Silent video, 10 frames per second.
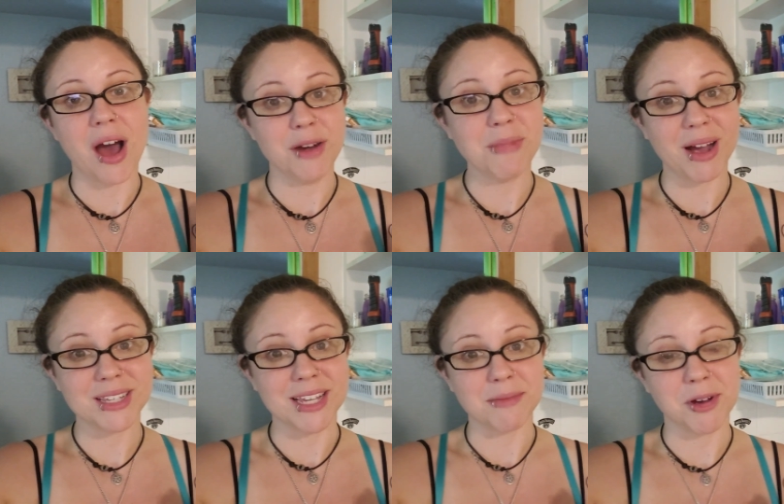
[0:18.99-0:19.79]

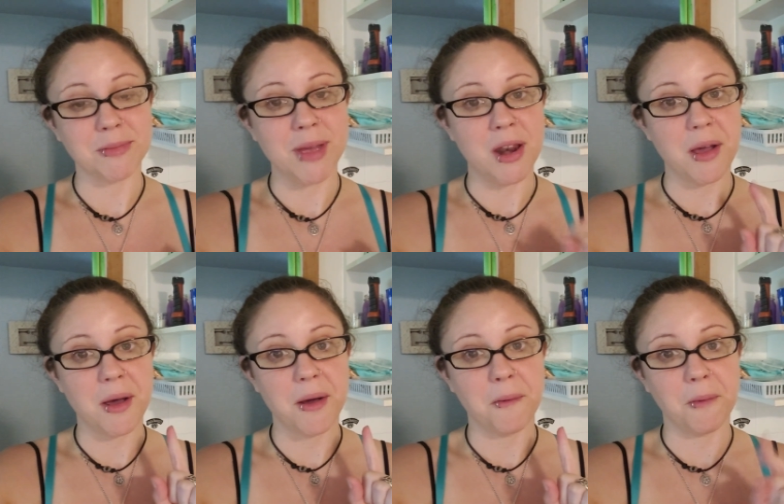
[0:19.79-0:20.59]
unboxing moment
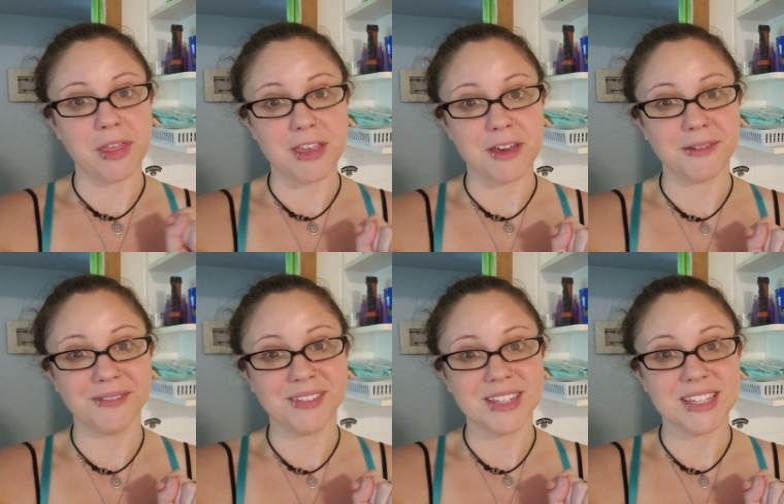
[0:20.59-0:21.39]
with
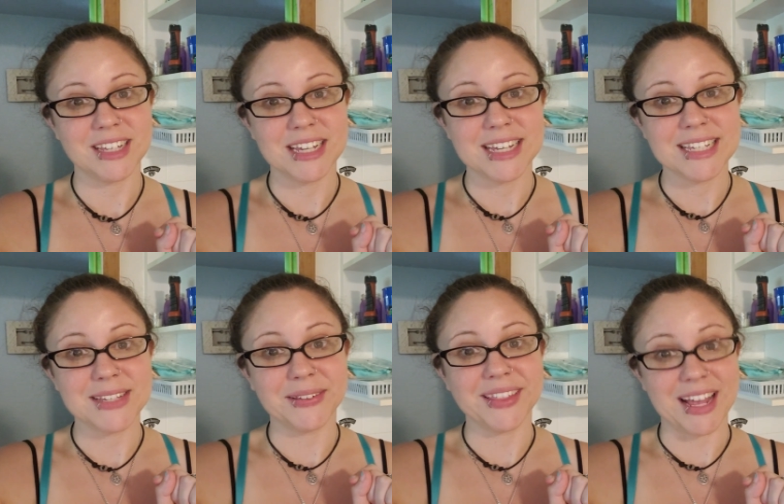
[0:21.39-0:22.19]
you.
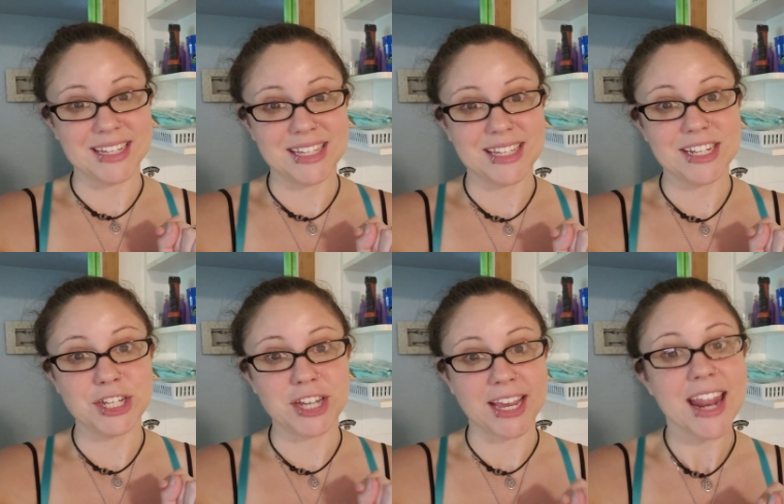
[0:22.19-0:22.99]
So let's
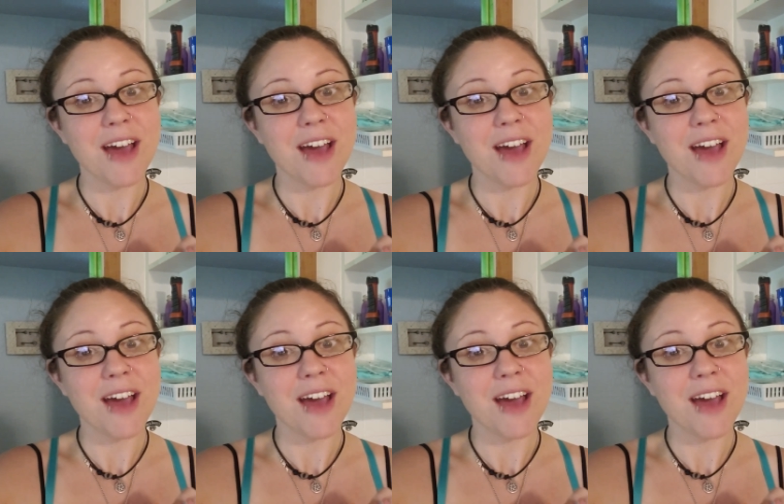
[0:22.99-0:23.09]
check it